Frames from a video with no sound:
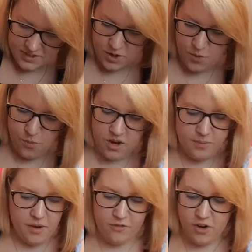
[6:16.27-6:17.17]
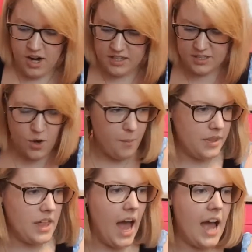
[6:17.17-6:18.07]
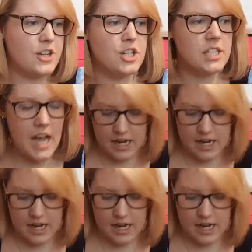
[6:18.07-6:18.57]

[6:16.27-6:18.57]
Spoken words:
So one of my friends got me that, and she